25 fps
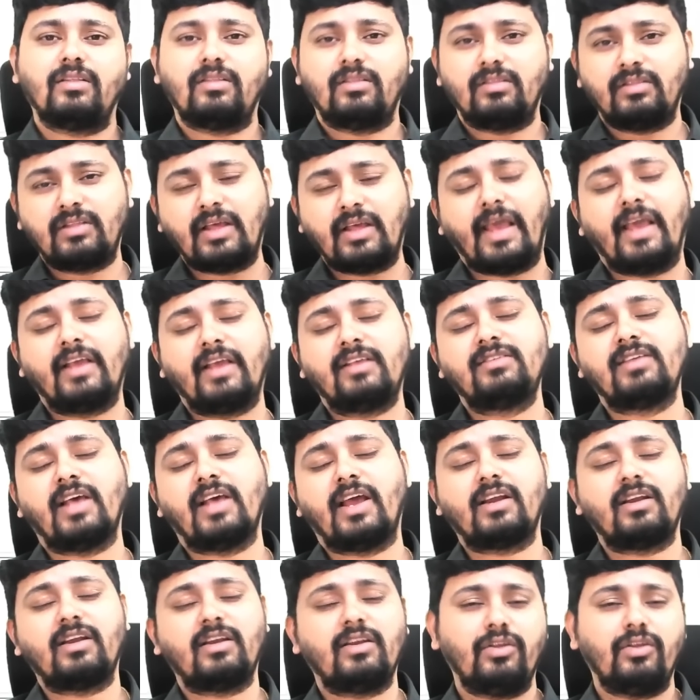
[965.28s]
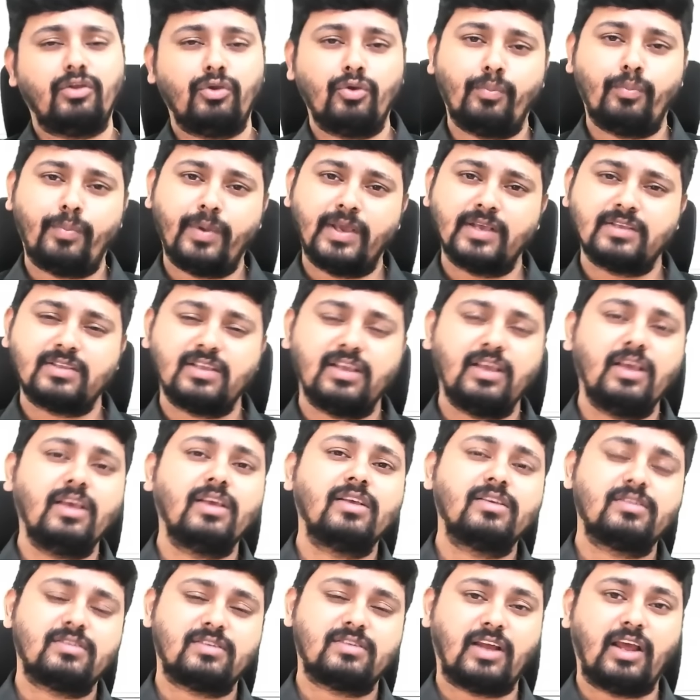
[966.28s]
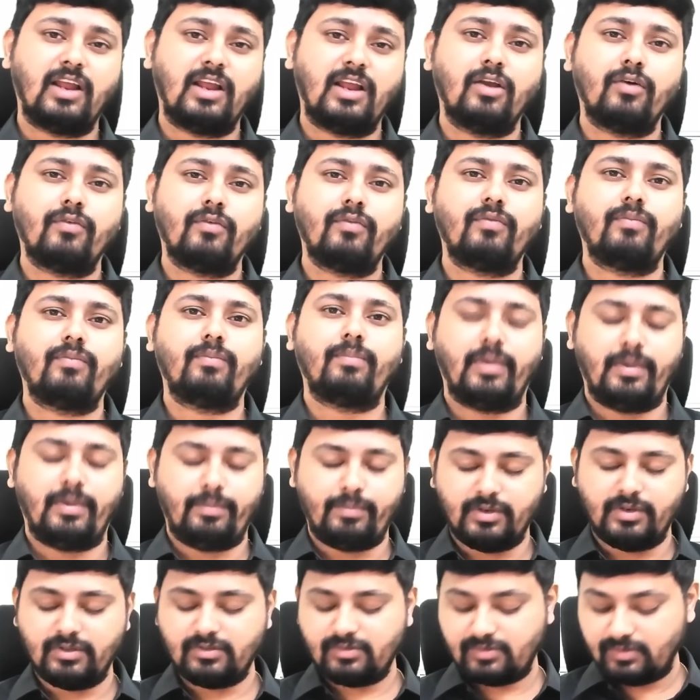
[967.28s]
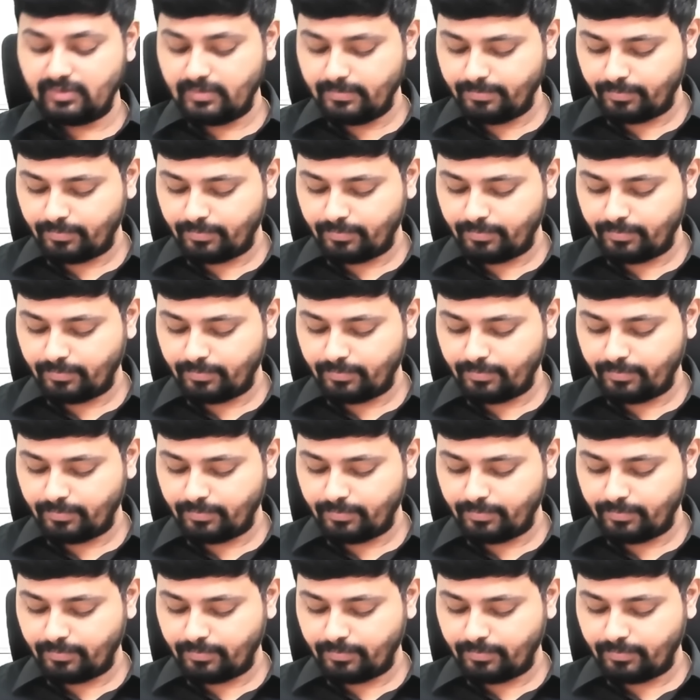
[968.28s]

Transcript: the exact UPSC style of papers.